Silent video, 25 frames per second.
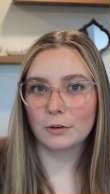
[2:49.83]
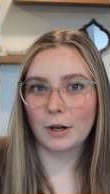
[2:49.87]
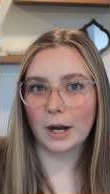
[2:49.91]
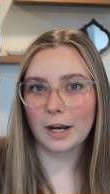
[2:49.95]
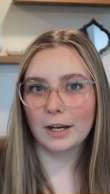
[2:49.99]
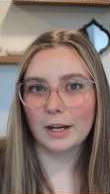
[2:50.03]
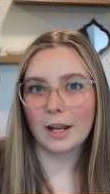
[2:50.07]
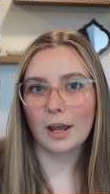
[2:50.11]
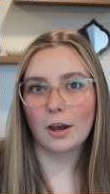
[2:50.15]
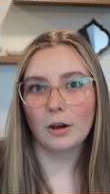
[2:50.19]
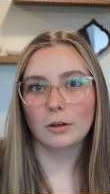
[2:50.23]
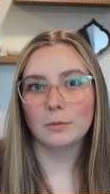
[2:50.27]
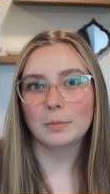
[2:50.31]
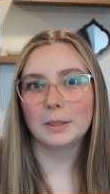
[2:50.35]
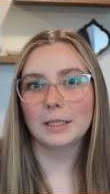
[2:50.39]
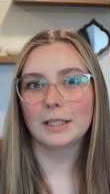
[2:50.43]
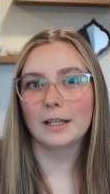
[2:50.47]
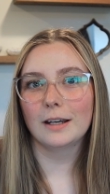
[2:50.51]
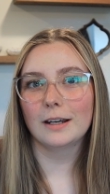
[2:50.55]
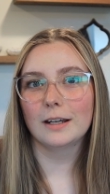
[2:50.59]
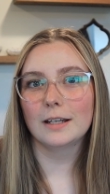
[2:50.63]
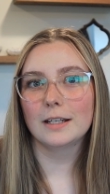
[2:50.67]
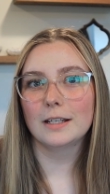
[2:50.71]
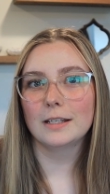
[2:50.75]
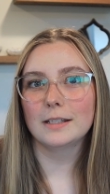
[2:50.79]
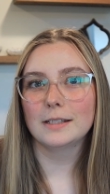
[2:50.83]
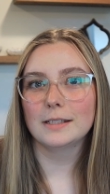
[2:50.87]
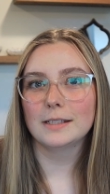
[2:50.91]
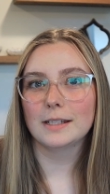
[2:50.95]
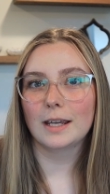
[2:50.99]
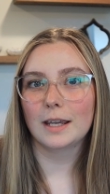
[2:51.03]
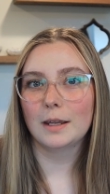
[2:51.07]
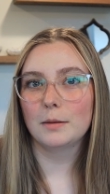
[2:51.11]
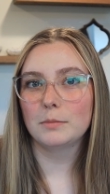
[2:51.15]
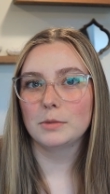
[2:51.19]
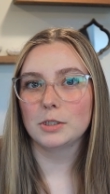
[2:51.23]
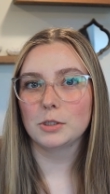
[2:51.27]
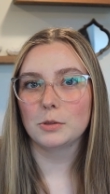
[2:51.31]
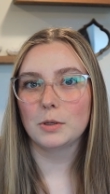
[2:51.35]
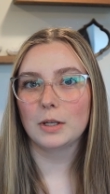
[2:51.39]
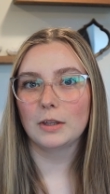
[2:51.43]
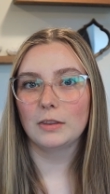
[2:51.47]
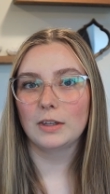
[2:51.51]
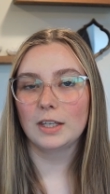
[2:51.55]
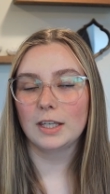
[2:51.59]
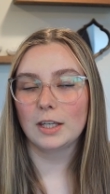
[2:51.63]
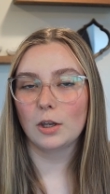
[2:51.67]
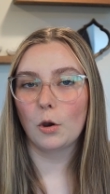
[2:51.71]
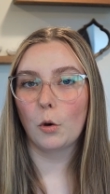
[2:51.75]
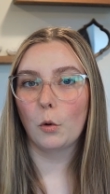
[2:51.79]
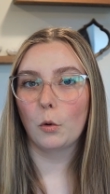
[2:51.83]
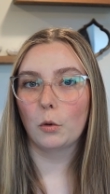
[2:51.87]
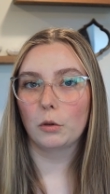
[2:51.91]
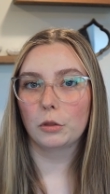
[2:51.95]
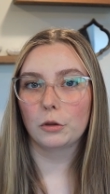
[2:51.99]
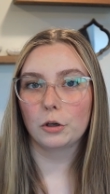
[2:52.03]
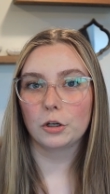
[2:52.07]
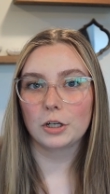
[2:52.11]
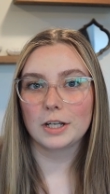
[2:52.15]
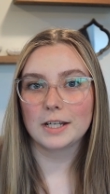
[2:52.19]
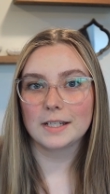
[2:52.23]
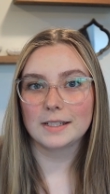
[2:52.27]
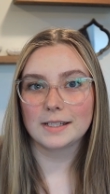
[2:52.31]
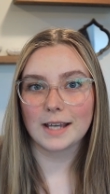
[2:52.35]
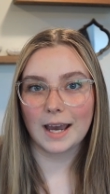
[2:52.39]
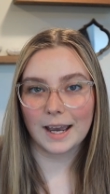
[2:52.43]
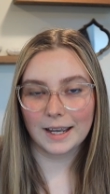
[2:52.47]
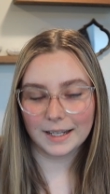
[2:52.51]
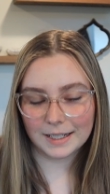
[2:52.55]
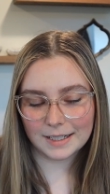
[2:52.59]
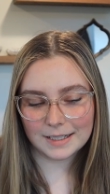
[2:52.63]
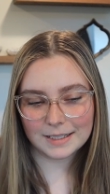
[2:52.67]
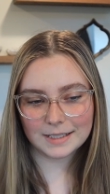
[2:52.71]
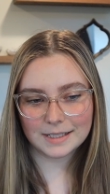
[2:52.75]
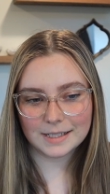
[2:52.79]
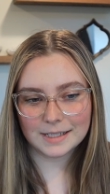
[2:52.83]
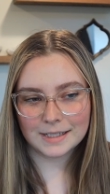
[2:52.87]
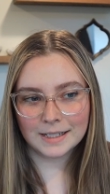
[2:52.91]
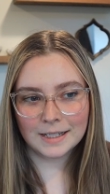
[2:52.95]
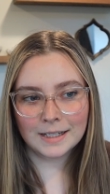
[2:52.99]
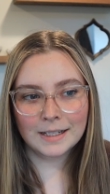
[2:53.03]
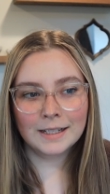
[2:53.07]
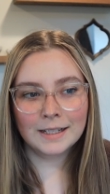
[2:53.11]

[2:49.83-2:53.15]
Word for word: right now because I am doing the Whole30 diet